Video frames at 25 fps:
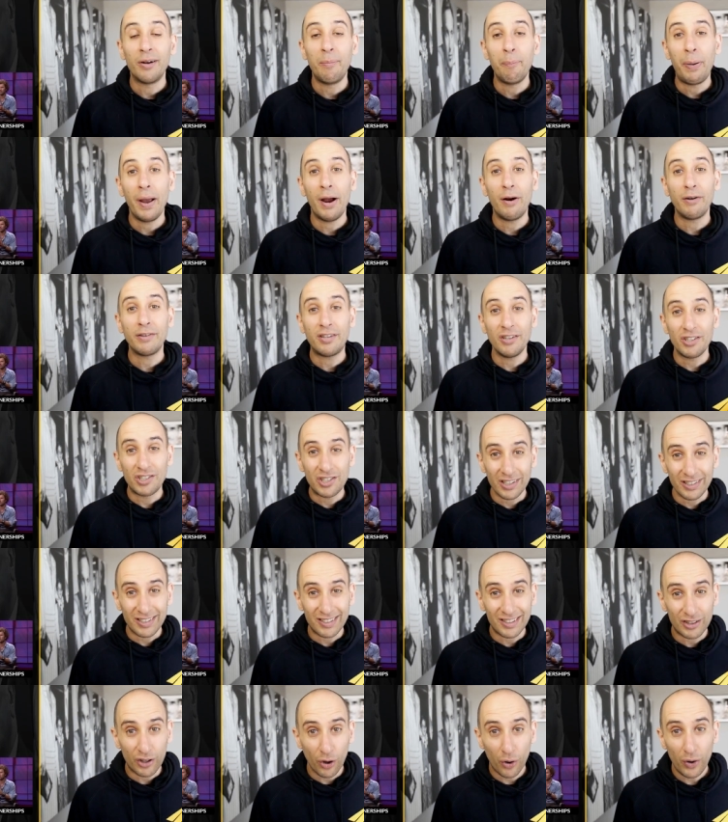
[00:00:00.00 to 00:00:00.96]
compared to
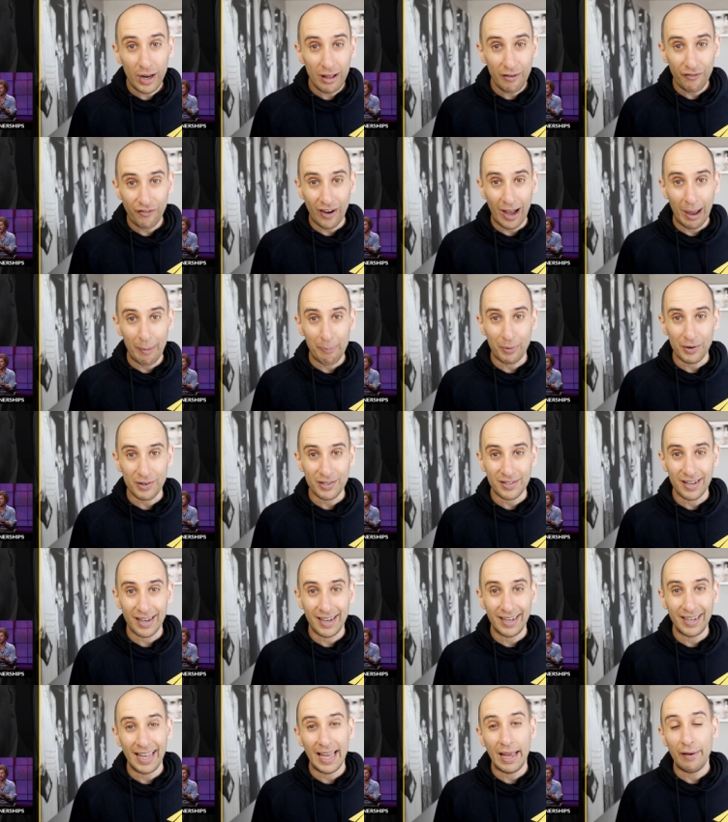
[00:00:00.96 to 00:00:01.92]
just
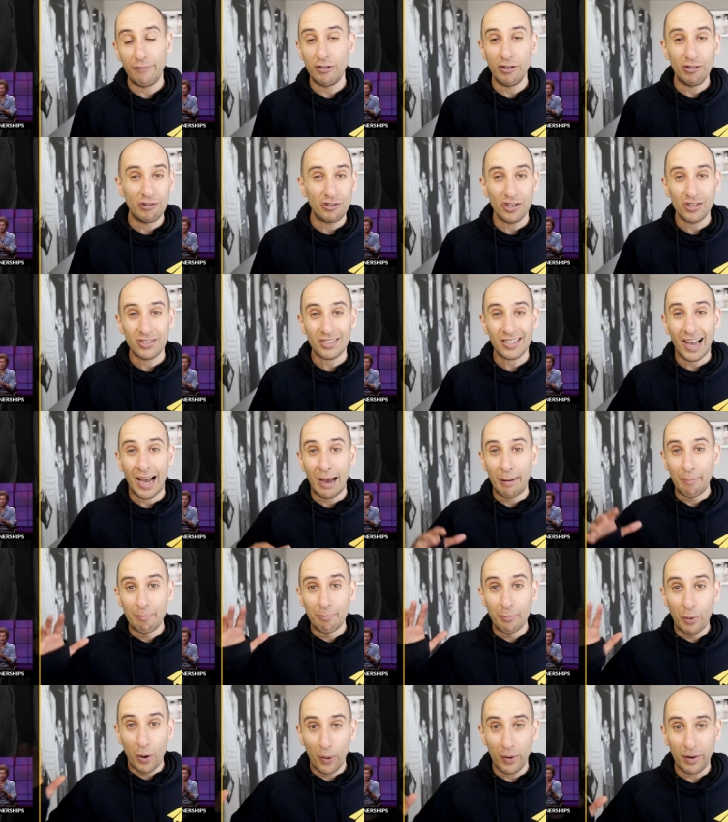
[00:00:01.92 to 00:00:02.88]
35% if you just
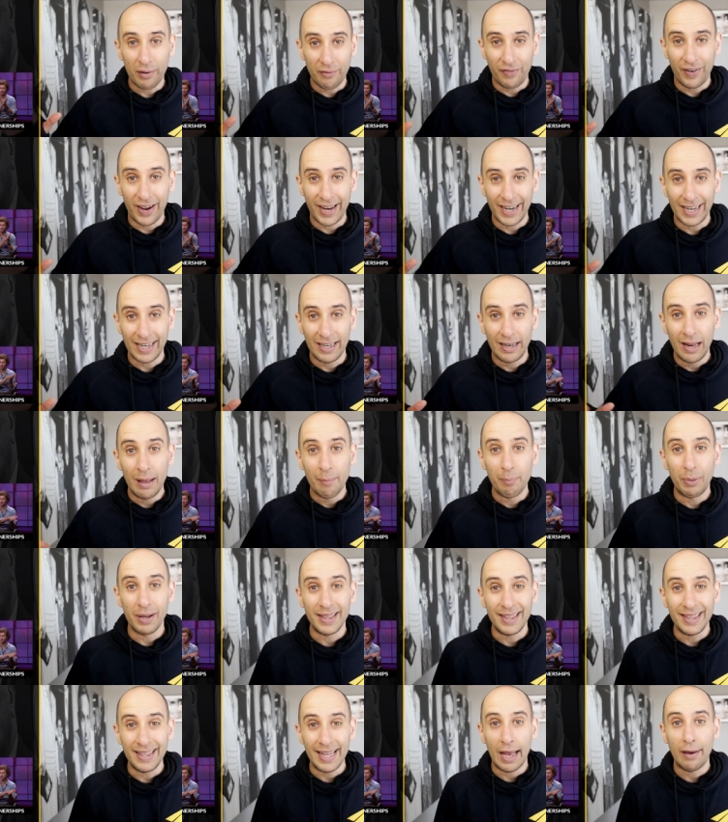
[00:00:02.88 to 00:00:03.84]
got motivated
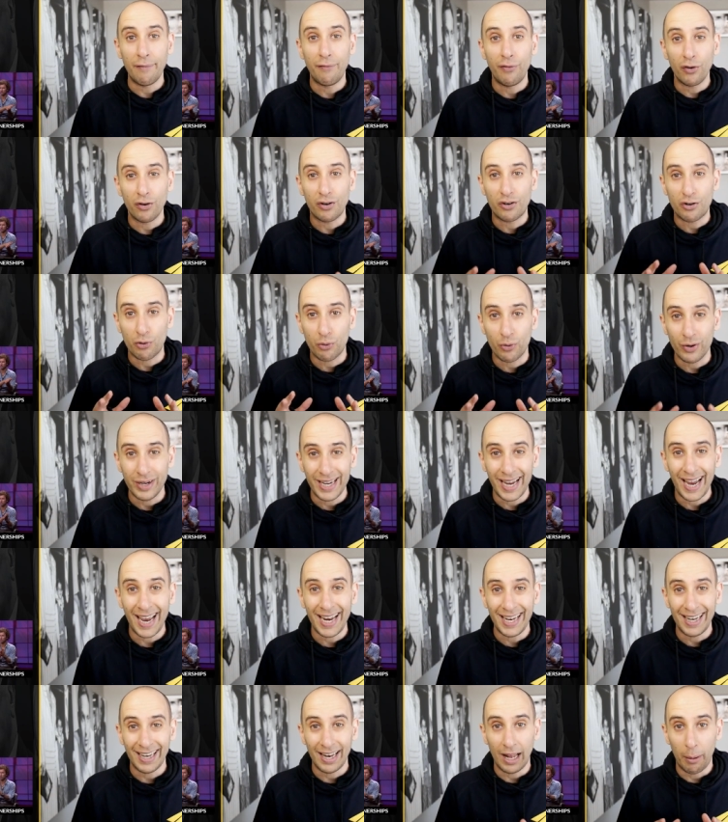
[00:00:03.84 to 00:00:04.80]
but never
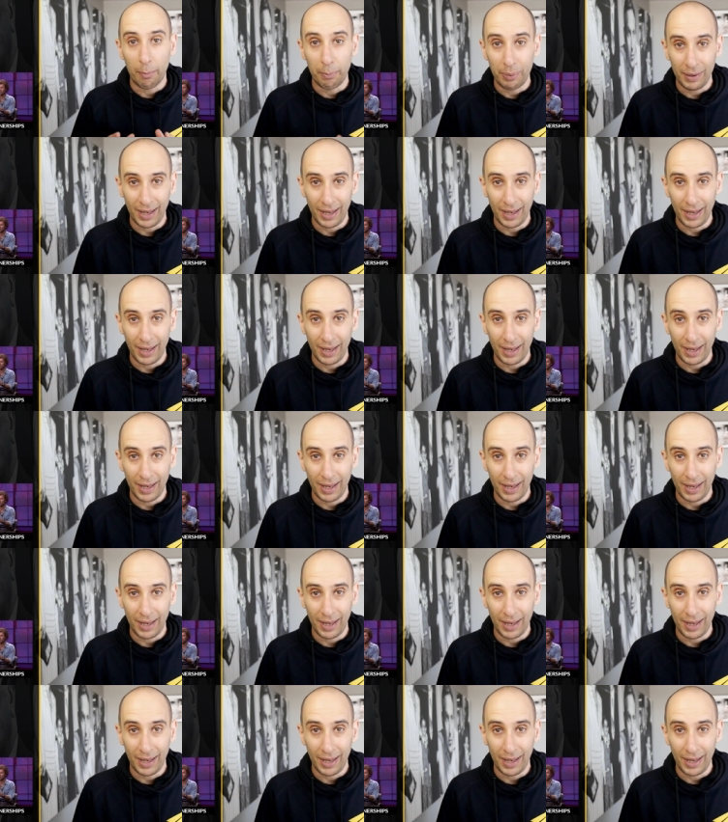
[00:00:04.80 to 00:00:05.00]
created a